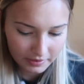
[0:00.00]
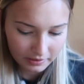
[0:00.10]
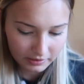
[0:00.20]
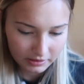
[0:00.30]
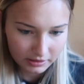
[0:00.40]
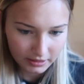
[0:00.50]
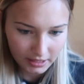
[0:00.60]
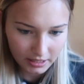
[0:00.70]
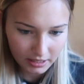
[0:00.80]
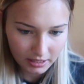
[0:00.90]
Let's
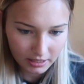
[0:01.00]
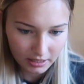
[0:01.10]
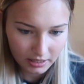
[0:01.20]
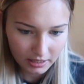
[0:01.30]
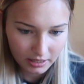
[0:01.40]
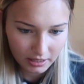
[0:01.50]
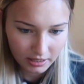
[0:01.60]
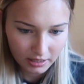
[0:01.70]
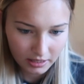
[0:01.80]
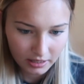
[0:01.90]
see,
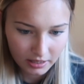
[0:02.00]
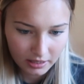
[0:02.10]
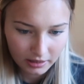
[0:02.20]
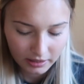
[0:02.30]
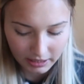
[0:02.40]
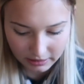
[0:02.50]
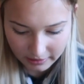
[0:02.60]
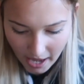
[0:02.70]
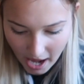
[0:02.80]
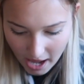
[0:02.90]
like
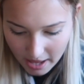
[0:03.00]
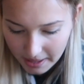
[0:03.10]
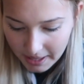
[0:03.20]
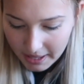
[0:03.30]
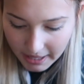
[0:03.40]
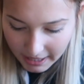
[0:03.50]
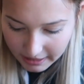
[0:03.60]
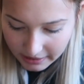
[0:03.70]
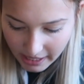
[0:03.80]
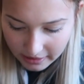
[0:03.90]
that.
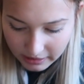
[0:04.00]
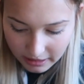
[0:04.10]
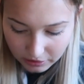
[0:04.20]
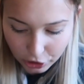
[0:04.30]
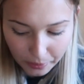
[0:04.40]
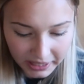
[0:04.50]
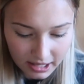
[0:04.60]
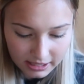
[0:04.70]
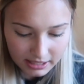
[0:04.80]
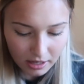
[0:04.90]
And then the
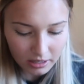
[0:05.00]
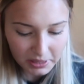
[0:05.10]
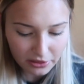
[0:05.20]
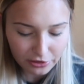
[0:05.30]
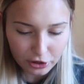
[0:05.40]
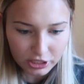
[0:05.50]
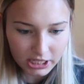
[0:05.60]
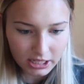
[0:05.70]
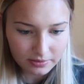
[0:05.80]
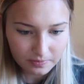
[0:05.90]
luminance is going to be
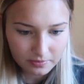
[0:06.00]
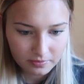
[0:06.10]
13.